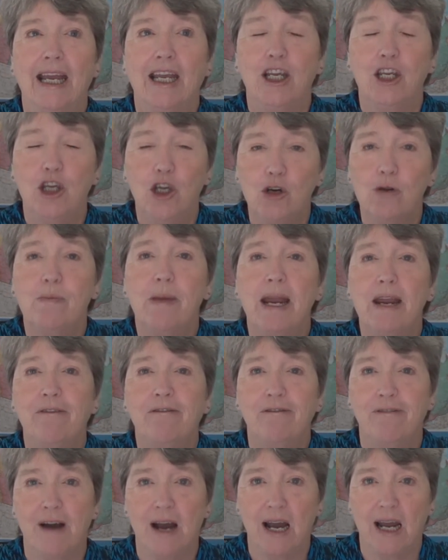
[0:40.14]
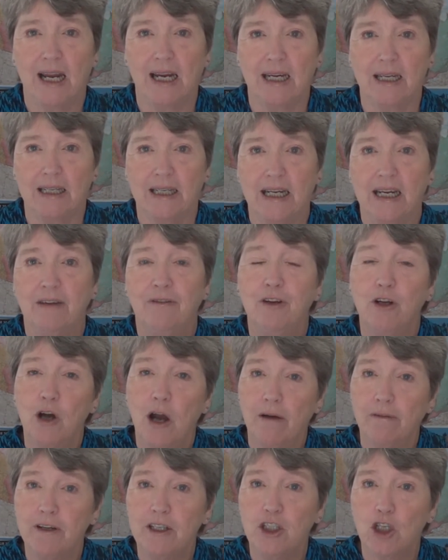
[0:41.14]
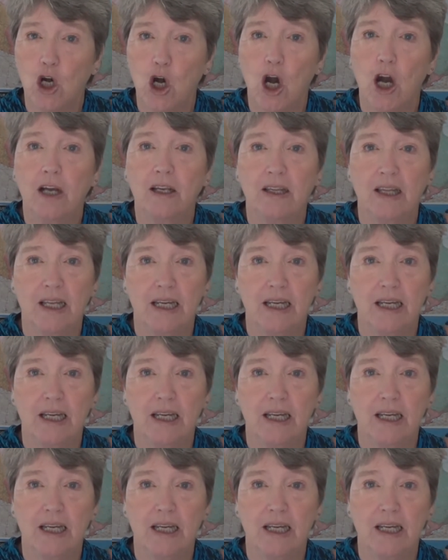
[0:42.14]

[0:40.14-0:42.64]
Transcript: You may find, if you have a dog